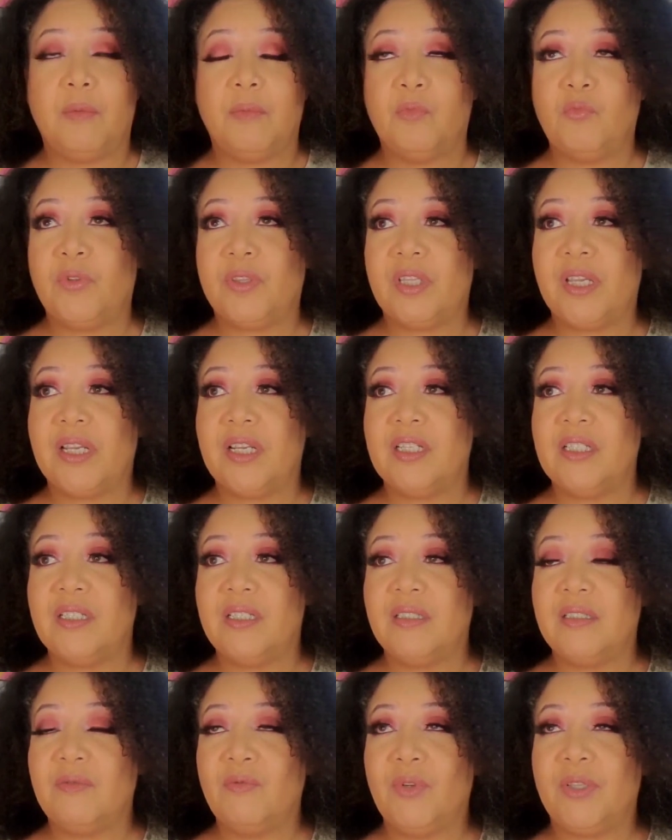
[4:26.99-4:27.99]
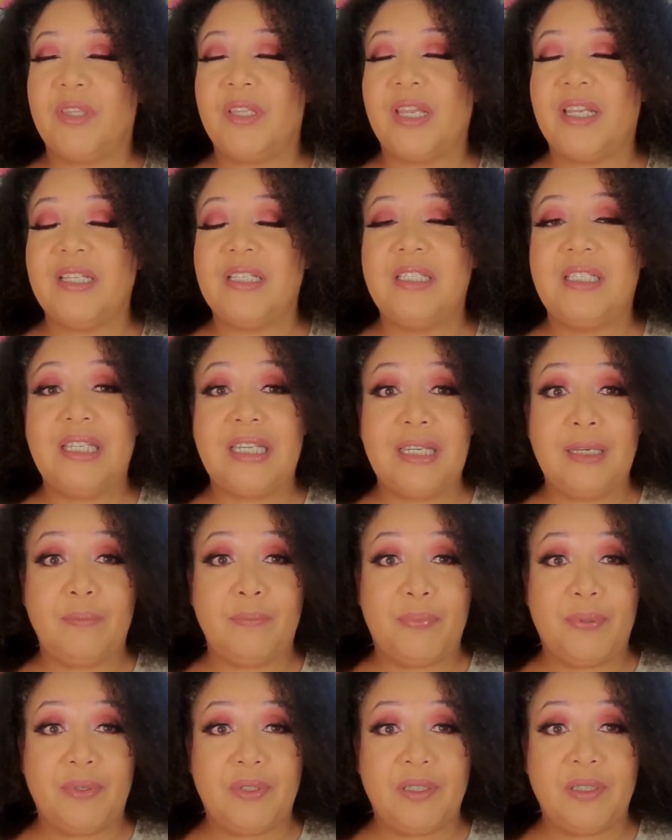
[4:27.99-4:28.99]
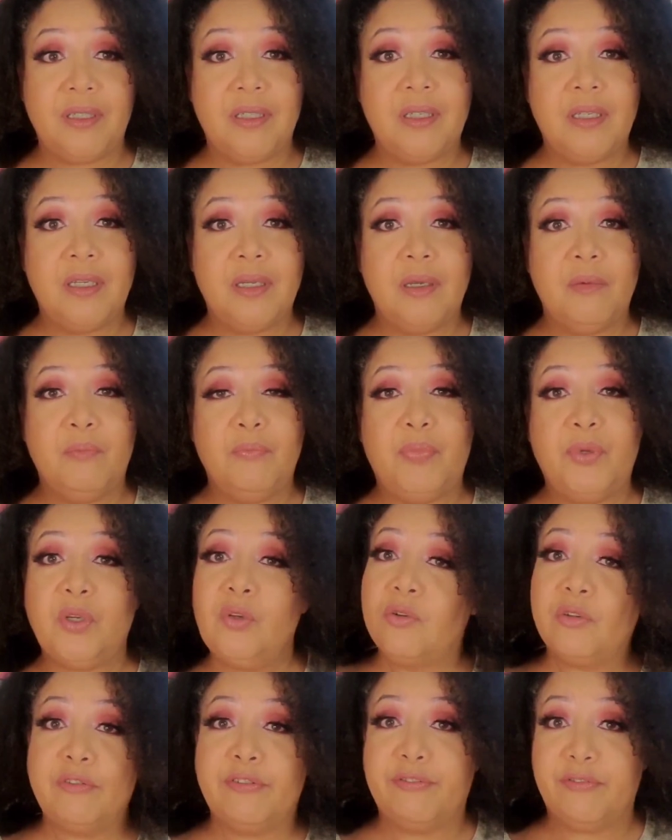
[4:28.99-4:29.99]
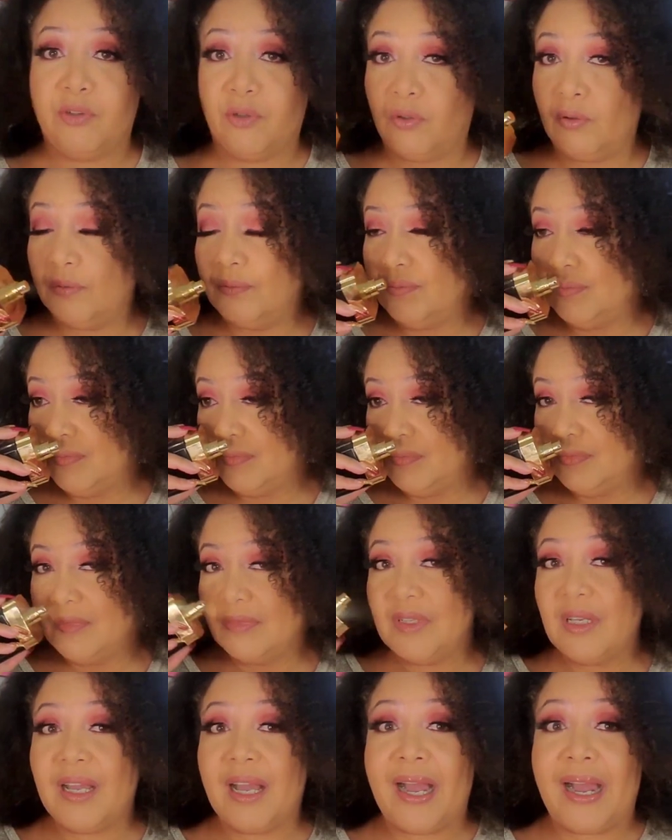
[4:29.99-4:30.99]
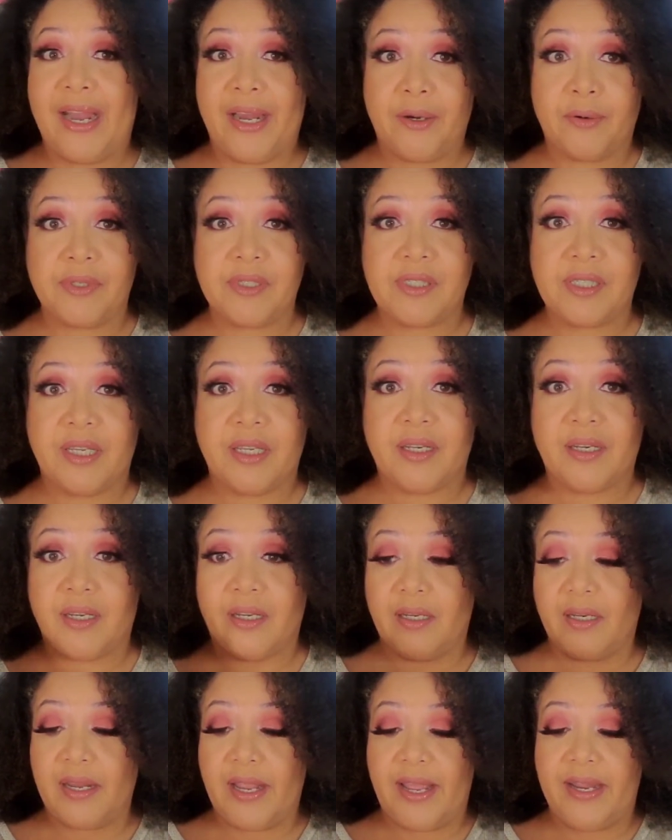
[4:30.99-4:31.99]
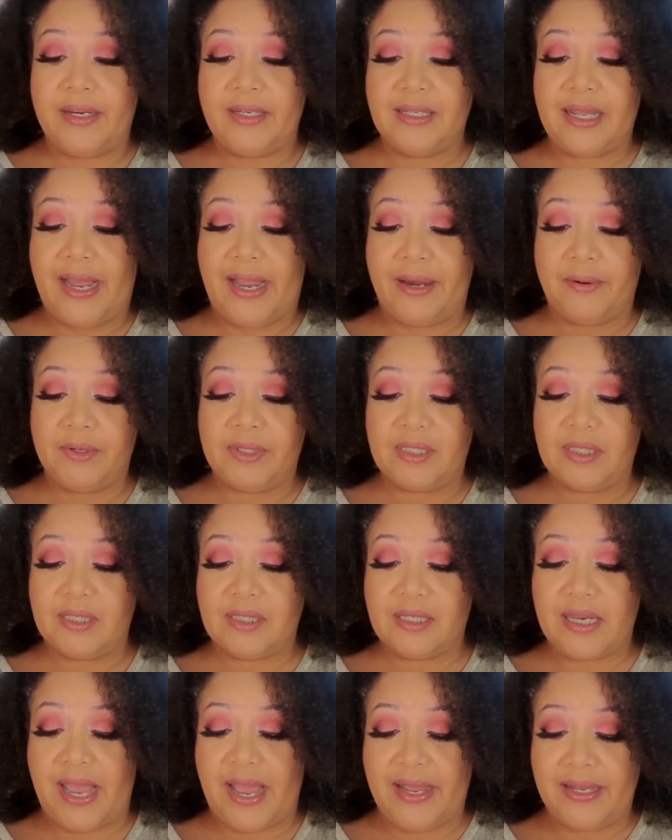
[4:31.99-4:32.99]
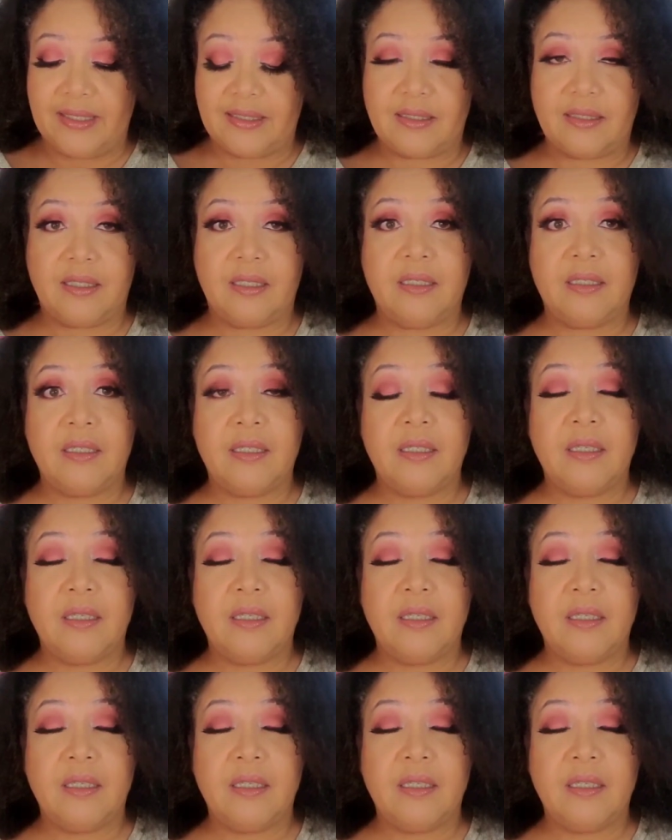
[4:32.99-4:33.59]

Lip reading: with a deep, beautiful iris in it. And the iris is not,